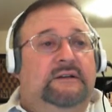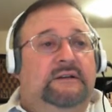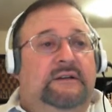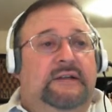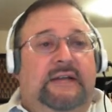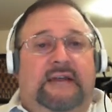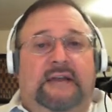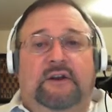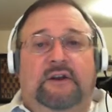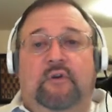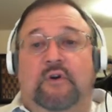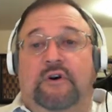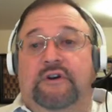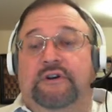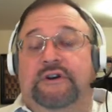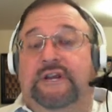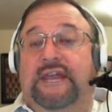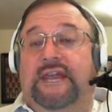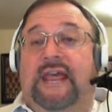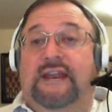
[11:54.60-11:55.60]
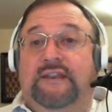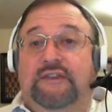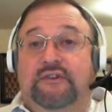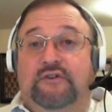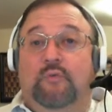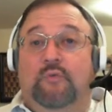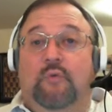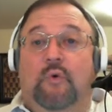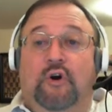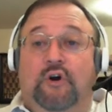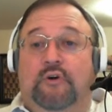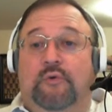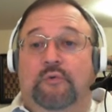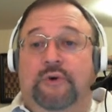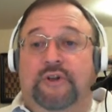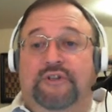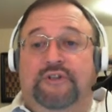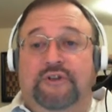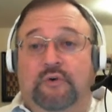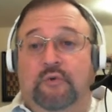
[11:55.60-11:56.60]
in order to get it to work
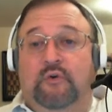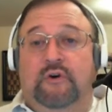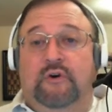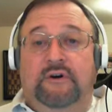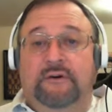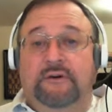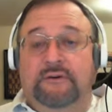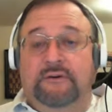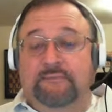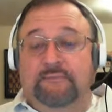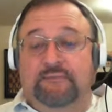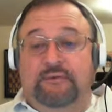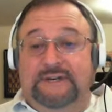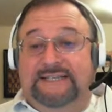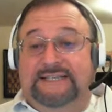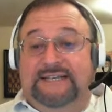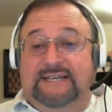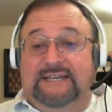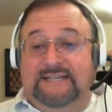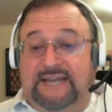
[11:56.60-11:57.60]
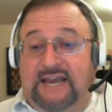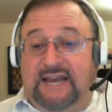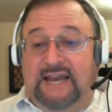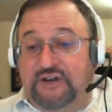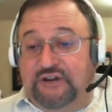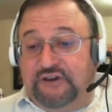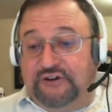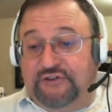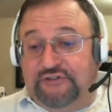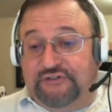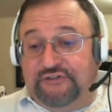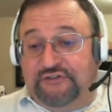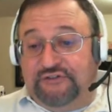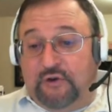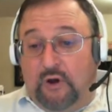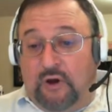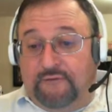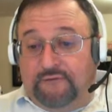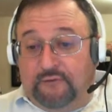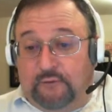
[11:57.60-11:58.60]
with your presentations. So
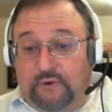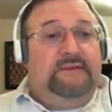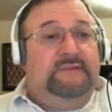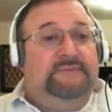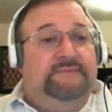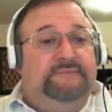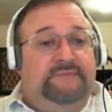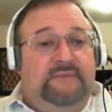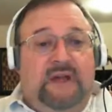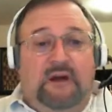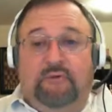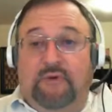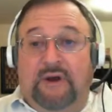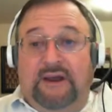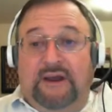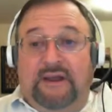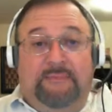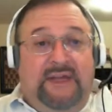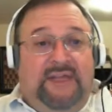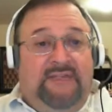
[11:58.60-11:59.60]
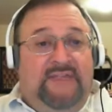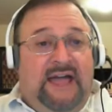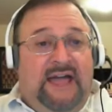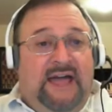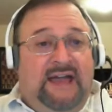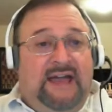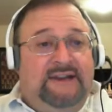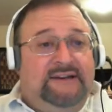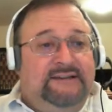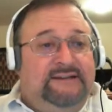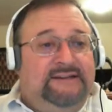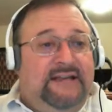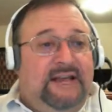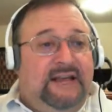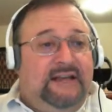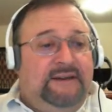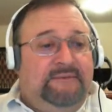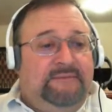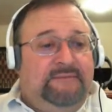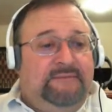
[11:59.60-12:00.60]
I'll recommend that in a second.